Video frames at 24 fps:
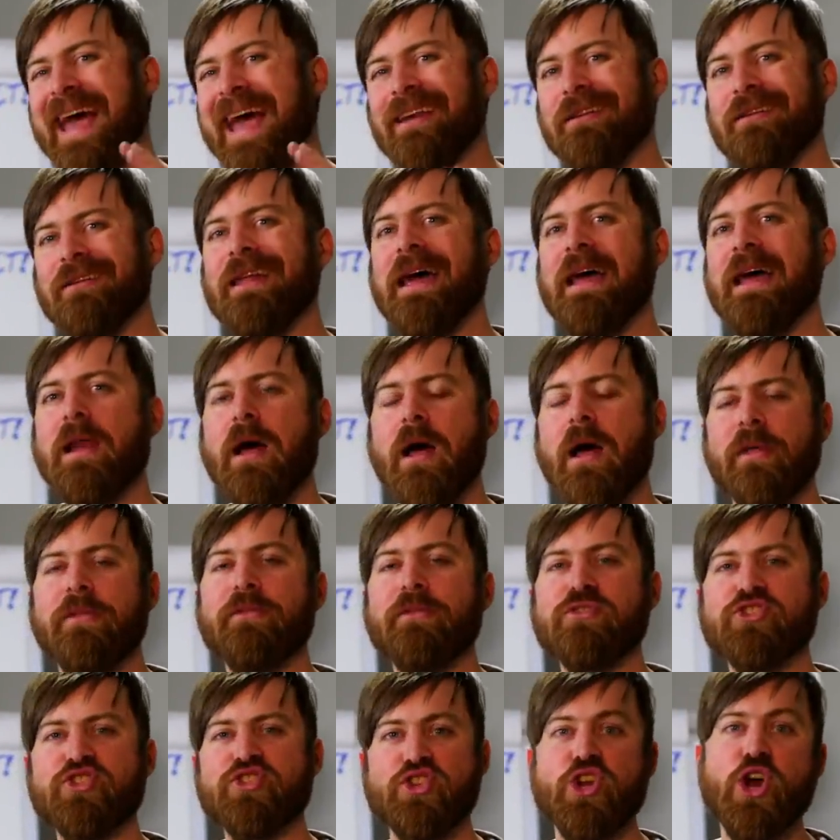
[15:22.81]
and let
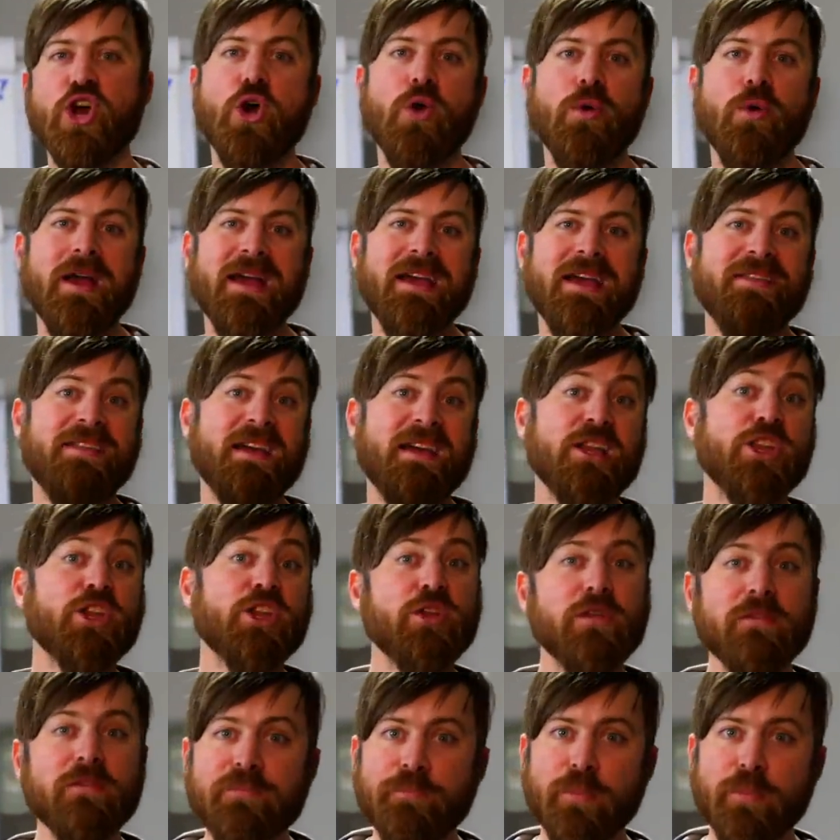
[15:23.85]
others know that
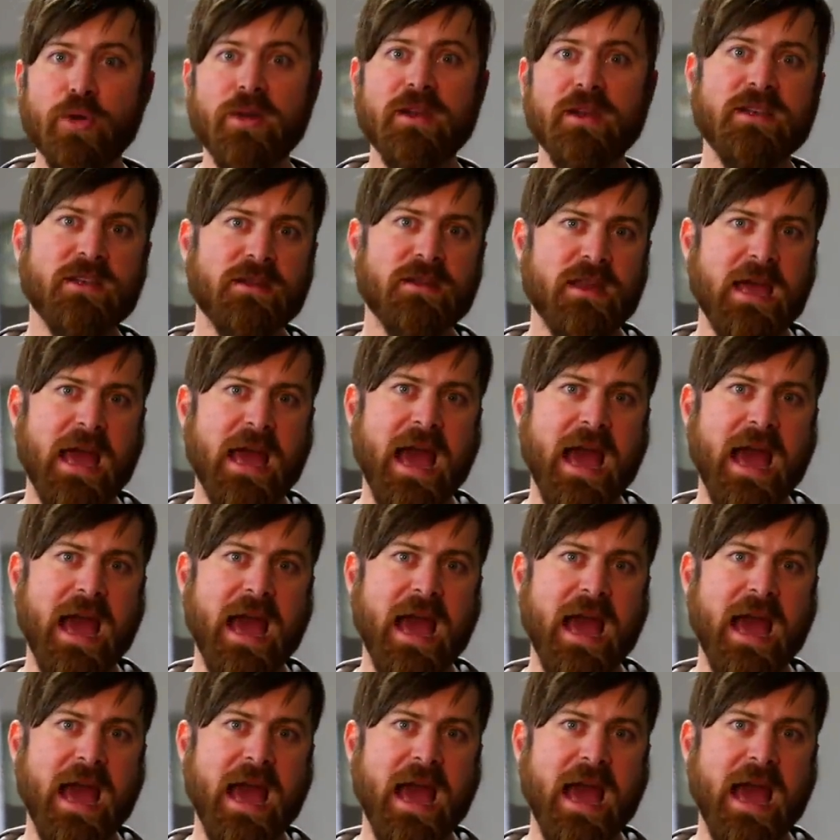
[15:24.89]
you've put into